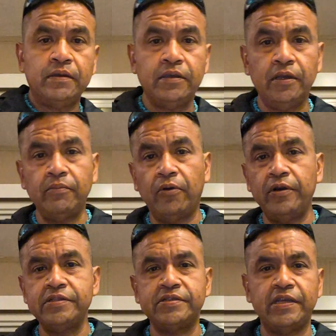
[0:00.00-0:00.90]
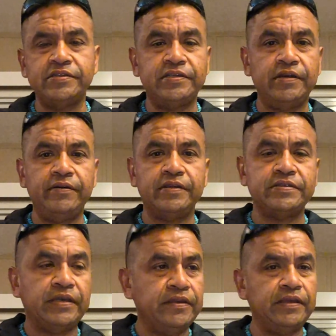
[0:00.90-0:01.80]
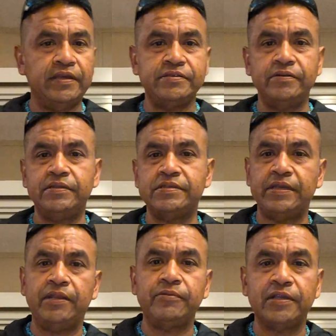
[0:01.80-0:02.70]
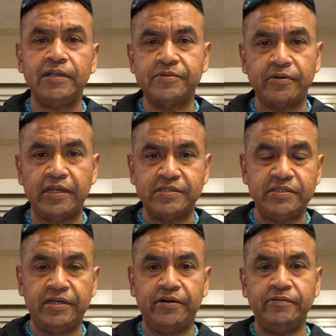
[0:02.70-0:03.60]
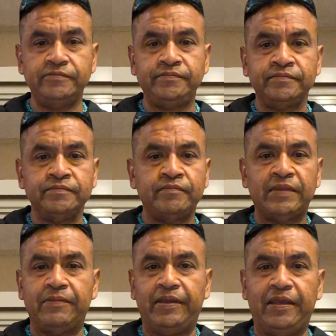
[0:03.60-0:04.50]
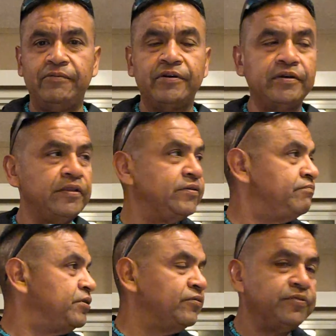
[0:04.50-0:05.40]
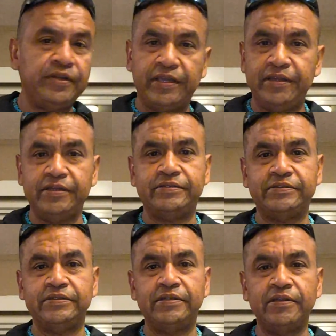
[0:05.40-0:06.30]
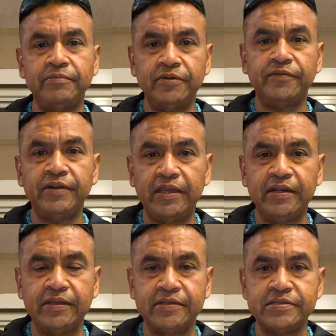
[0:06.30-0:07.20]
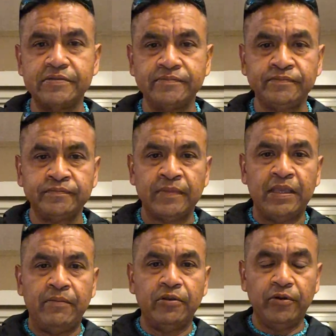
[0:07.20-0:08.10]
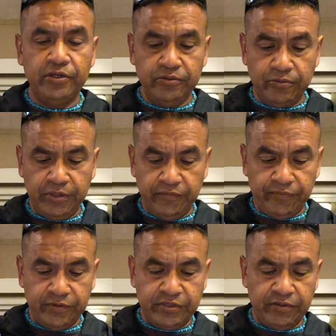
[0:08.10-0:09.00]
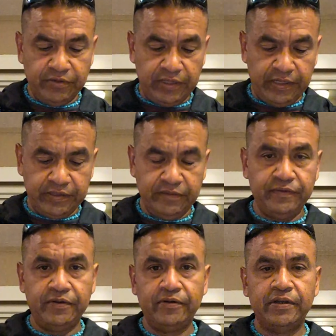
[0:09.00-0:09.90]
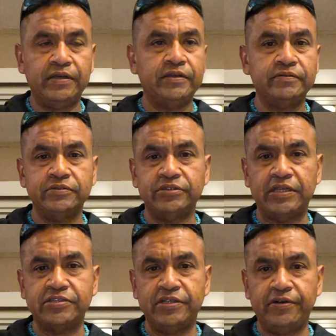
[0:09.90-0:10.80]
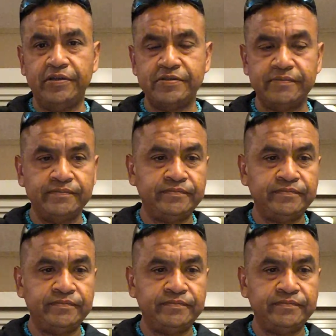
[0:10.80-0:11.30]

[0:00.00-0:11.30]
Good morning, Sagittarius. How you guys doing? This is Eddie with Eclipse Rising Tarot. Man, what another beautiful day. Another beautiful day it is. I'm going to go ahead and do a reading for the general collective here, Sagittarius.